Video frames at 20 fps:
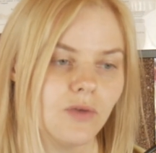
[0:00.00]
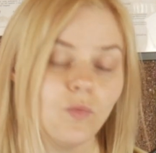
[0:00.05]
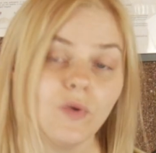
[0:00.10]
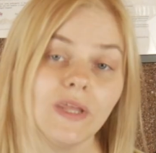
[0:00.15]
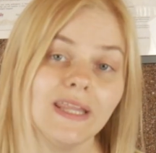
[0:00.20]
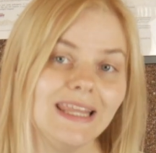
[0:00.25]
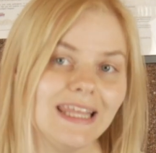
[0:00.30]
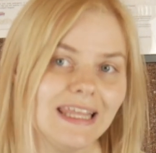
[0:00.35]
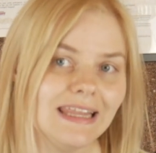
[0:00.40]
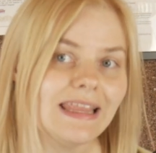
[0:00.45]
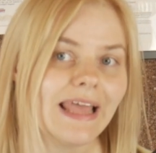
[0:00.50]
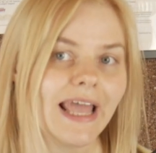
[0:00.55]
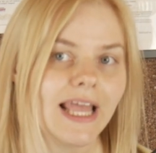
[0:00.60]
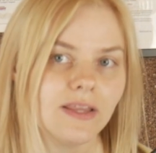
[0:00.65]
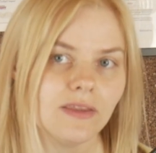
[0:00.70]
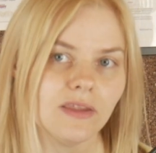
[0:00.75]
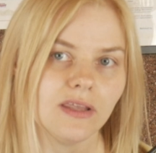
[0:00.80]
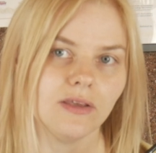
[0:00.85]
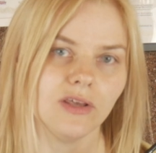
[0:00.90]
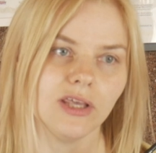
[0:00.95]
We did
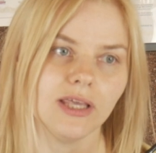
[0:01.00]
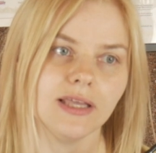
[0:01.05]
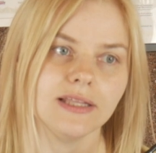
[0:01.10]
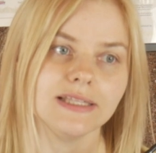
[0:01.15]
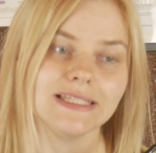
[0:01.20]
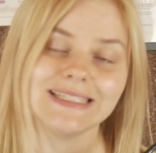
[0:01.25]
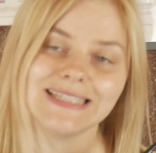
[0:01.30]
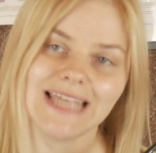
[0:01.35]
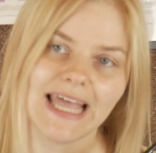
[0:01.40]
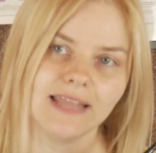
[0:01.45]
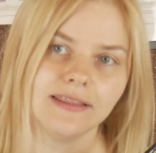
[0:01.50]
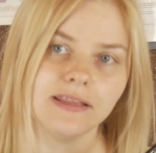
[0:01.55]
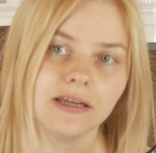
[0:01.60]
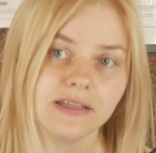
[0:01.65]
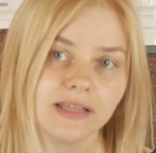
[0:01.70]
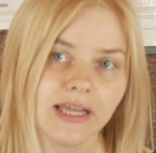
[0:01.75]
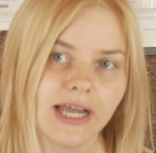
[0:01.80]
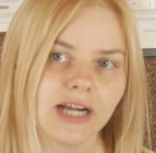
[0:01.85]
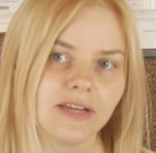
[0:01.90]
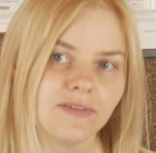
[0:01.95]
that in
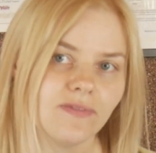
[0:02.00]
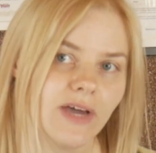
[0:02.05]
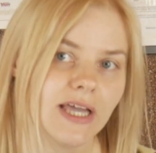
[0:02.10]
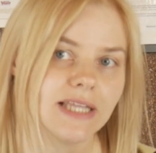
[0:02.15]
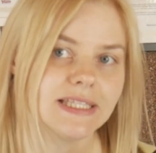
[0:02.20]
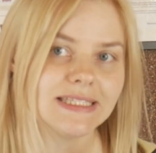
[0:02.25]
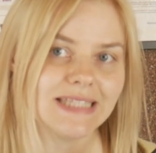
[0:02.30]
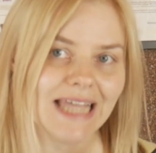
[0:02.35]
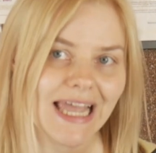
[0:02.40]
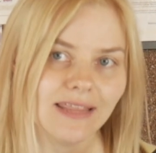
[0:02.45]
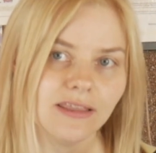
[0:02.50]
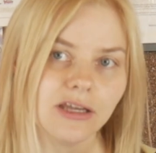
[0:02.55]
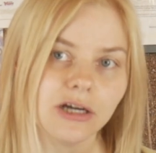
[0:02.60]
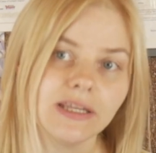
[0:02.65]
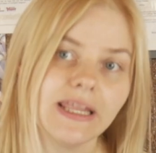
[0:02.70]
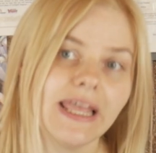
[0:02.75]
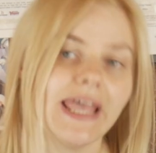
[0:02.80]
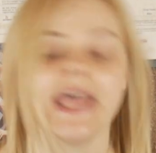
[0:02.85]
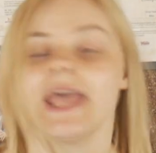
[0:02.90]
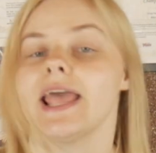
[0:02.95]
Standard, Cardfight
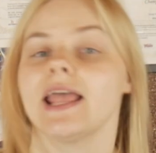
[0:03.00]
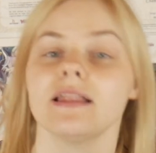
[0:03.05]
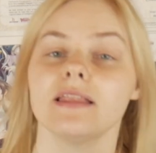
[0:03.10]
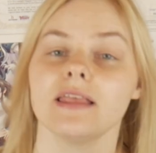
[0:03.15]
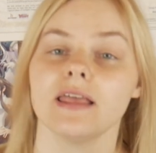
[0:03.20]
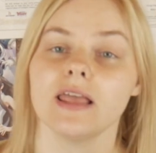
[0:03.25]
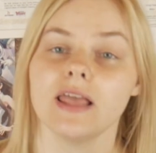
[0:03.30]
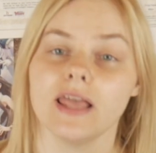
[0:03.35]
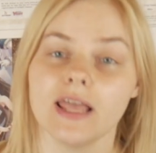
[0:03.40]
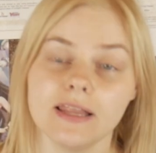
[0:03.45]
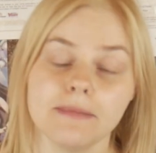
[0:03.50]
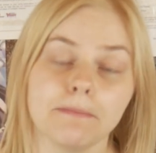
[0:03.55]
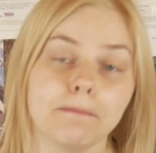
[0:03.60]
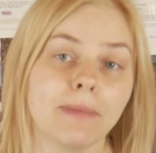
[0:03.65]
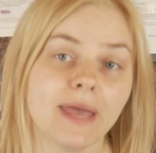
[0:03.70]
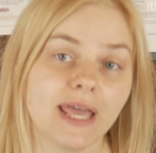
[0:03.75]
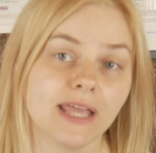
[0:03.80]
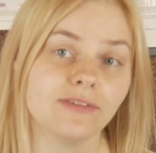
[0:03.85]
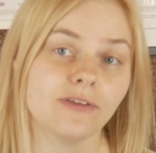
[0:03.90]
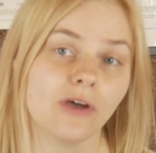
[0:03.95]
Standard, and it
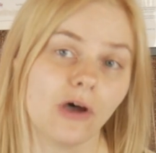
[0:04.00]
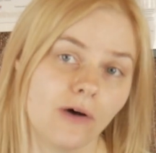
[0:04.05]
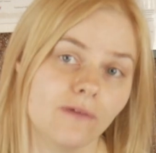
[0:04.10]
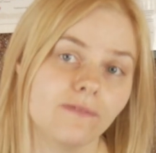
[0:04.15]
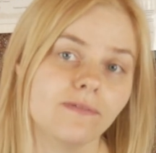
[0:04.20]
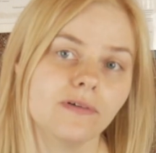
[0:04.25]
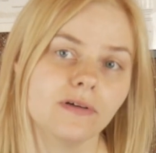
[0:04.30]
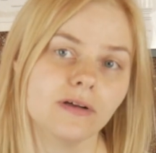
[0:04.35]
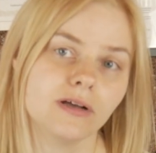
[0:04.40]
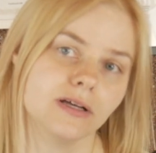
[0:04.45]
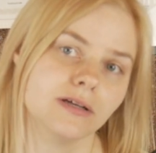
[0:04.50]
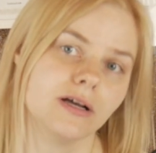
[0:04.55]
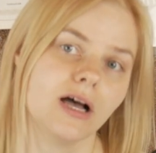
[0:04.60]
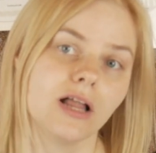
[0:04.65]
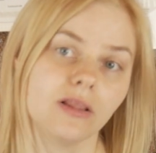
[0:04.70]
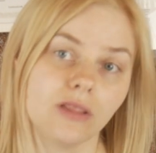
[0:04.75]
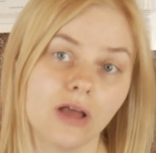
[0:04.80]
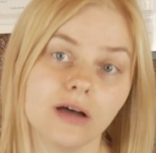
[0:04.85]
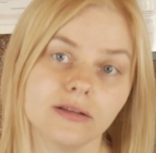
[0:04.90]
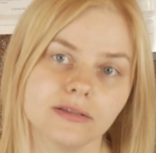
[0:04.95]
paid off
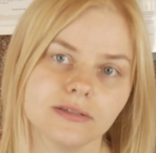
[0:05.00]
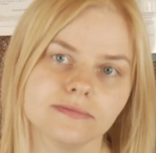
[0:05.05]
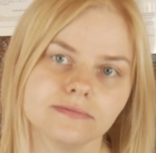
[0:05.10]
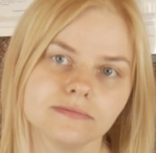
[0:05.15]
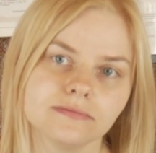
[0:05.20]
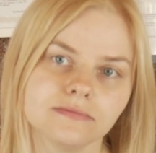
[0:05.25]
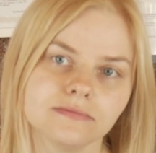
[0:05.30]
a lot.